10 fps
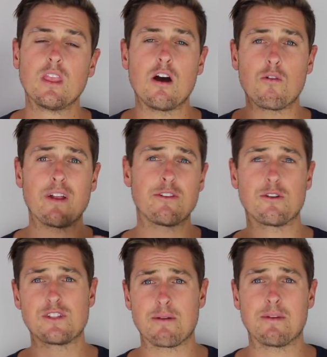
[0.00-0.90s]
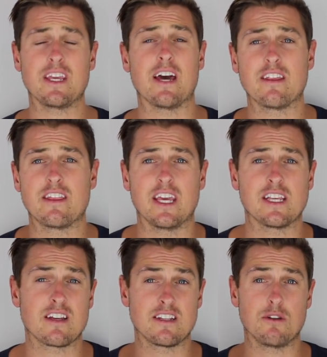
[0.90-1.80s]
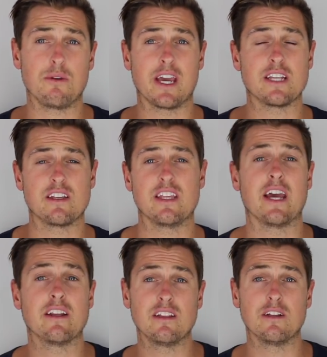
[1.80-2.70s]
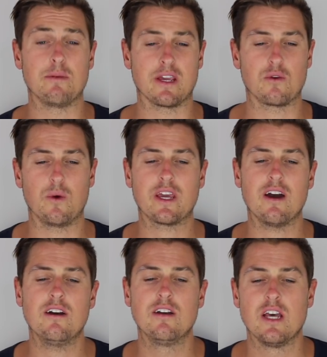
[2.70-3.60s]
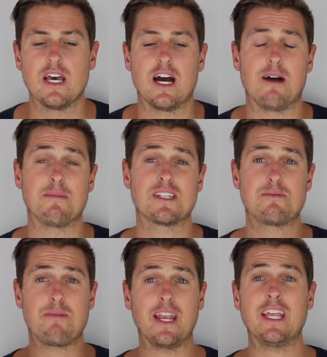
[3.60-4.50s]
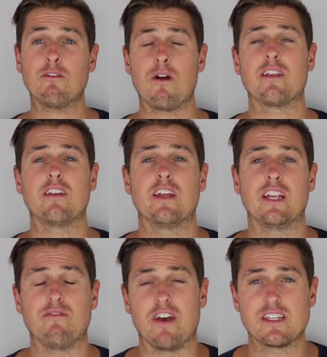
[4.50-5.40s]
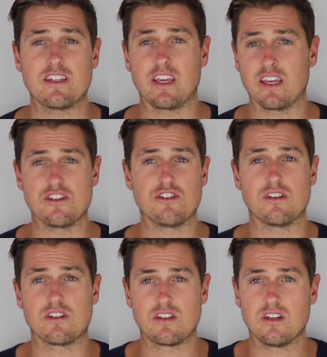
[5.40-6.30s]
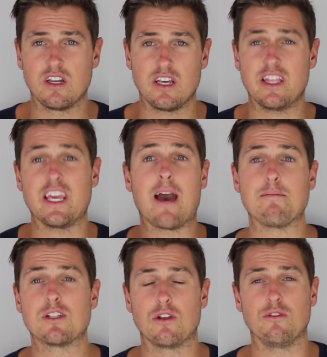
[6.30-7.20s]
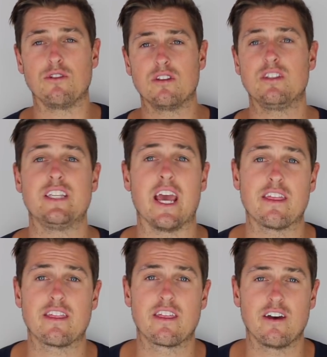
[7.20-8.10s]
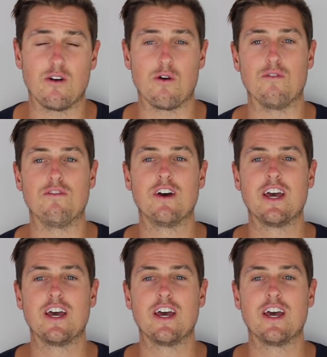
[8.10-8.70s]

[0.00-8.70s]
I'll run through some of the other things until we get to the end a little bit quicker. Spending rather than investing is just the absolute death of